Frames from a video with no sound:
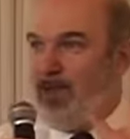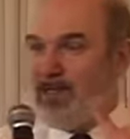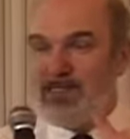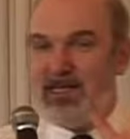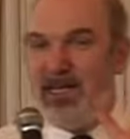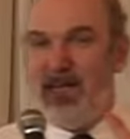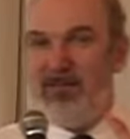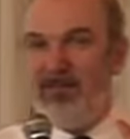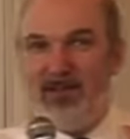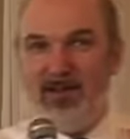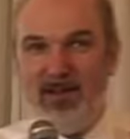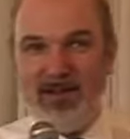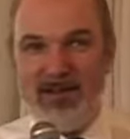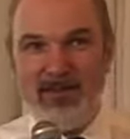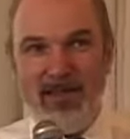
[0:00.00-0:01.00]
it's even
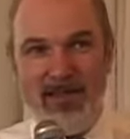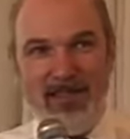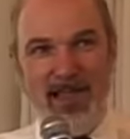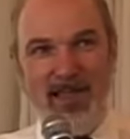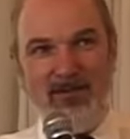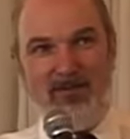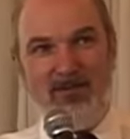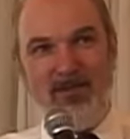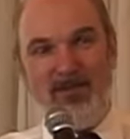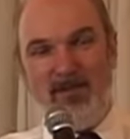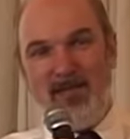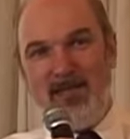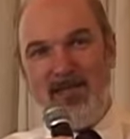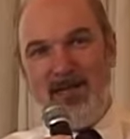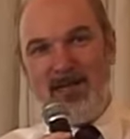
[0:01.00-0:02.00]
not that
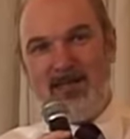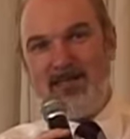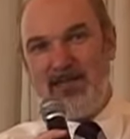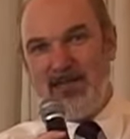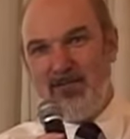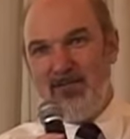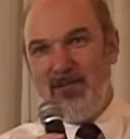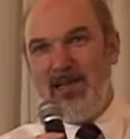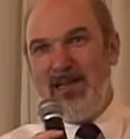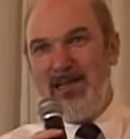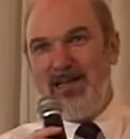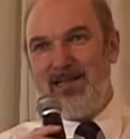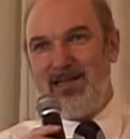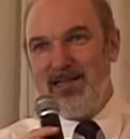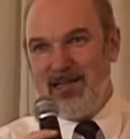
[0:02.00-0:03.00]
we